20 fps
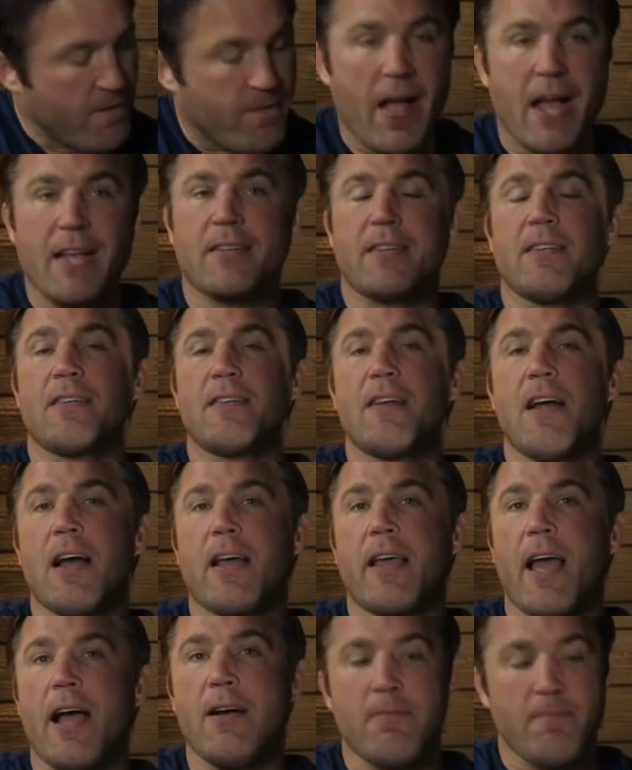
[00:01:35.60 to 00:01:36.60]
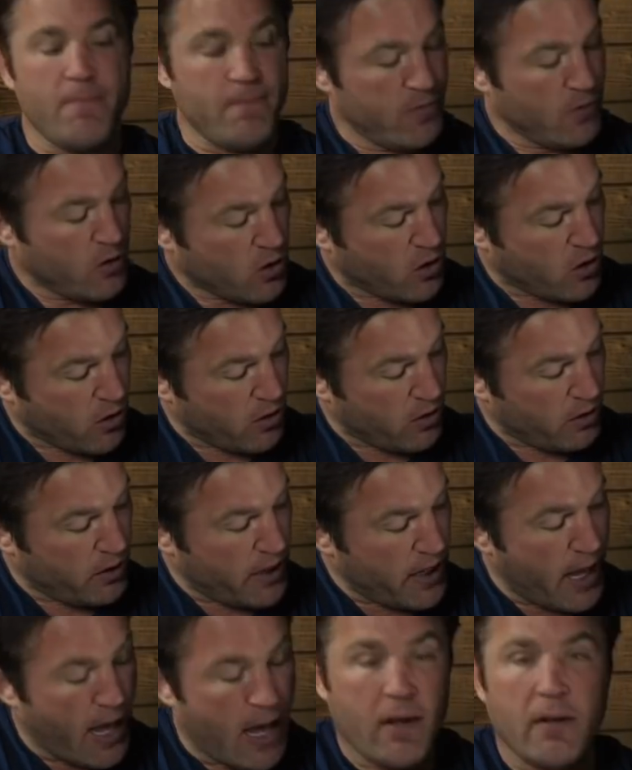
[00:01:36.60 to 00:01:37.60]
Fastest knockout,
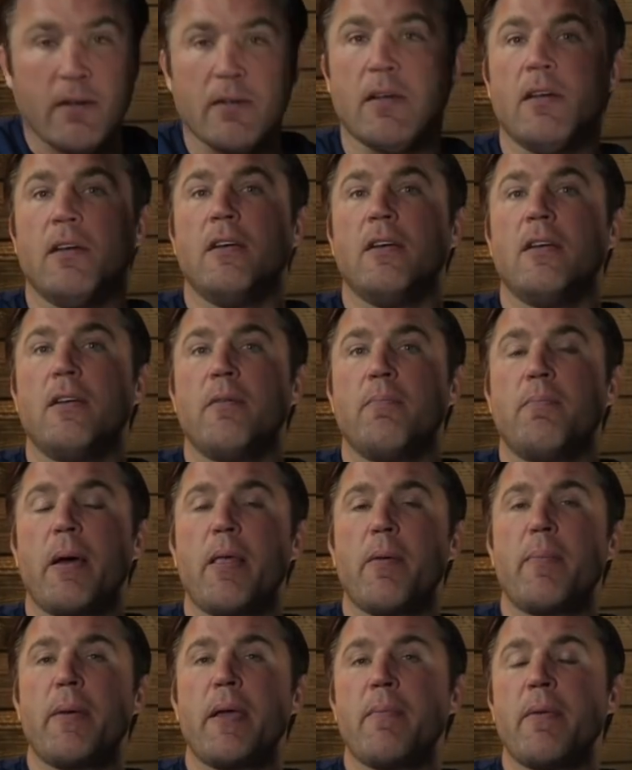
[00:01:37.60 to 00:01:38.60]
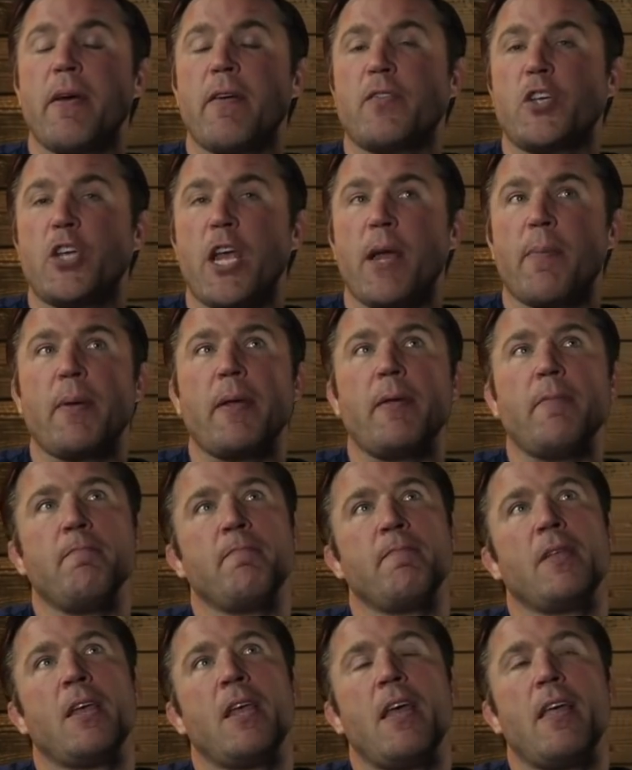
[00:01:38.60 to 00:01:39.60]
currently held by the BMF champion.
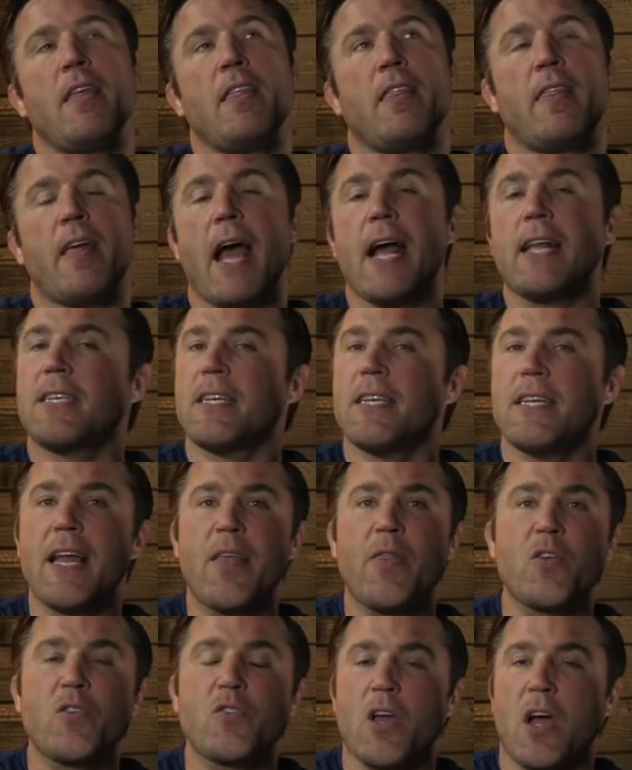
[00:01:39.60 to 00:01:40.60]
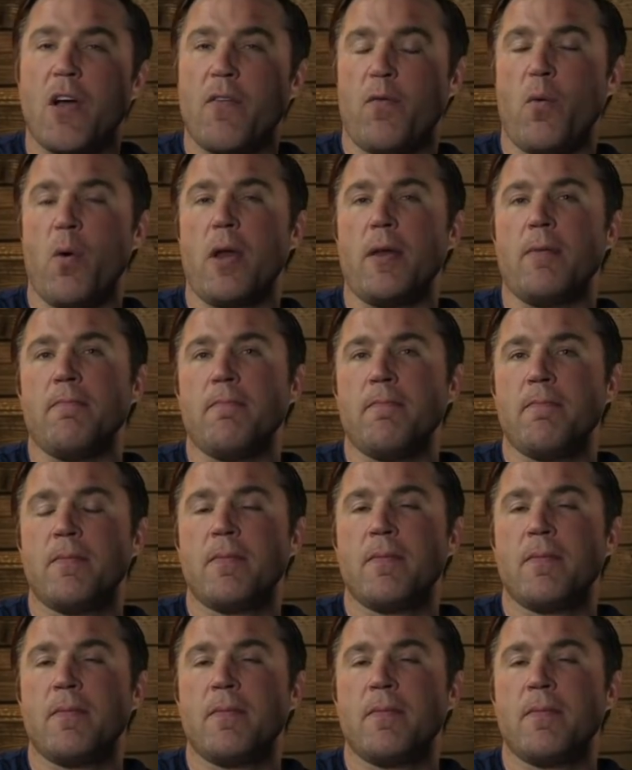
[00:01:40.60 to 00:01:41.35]
That's another tough one.